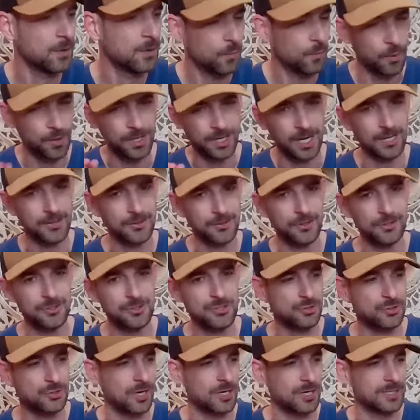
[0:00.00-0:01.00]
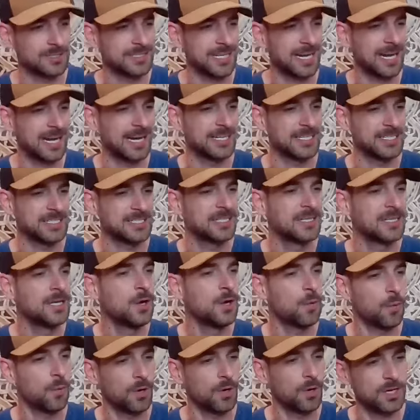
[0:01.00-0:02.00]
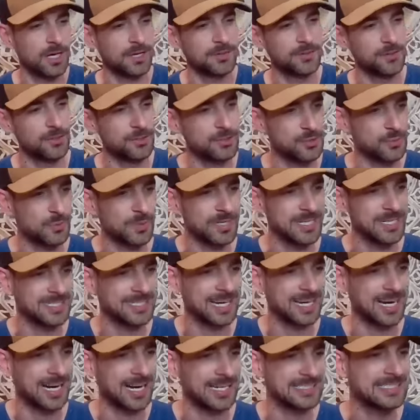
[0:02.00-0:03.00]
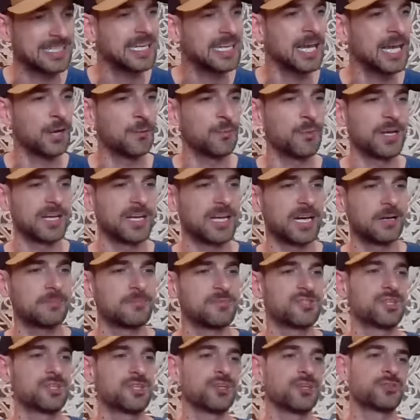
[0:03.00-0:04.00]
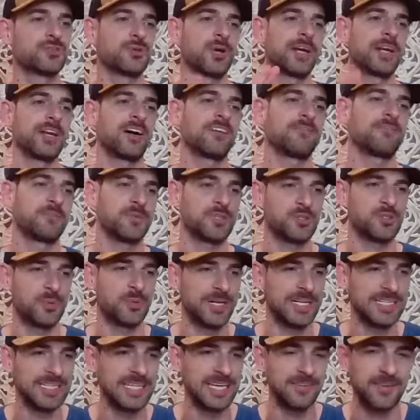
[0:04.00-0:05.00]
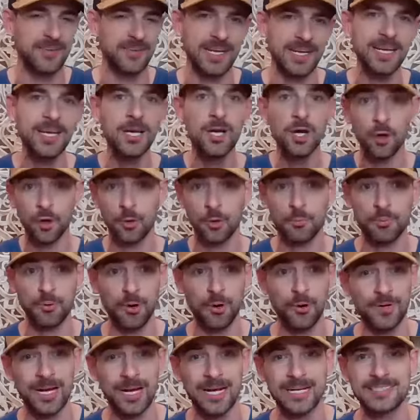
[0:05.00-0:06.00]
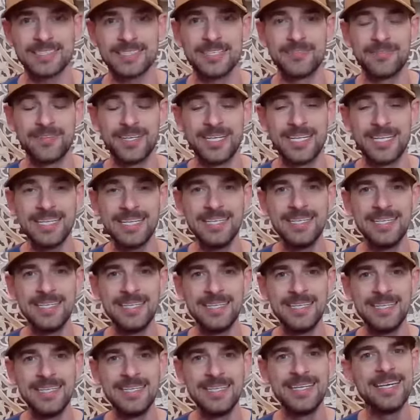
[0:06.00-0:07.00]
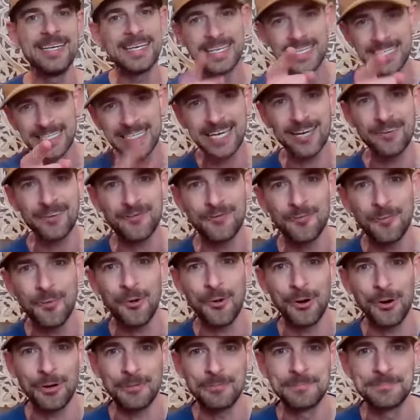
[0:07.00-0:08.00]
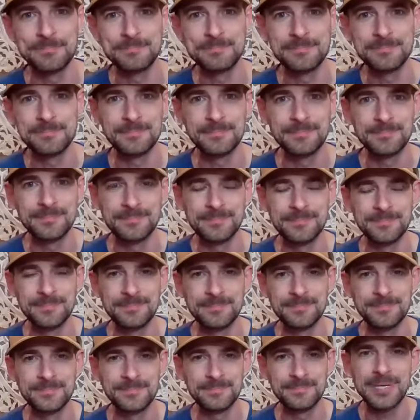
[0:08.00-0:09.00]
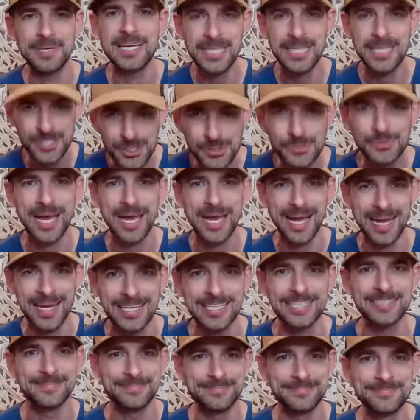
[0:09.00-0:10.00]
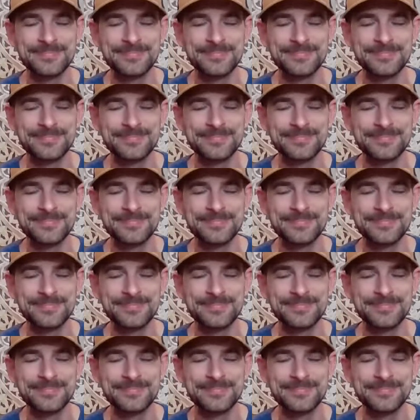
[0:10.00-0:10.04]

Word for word: Work on those strong ties, work on those weak ties. And when it comes to the trade off between giving or productivity, give more because you can.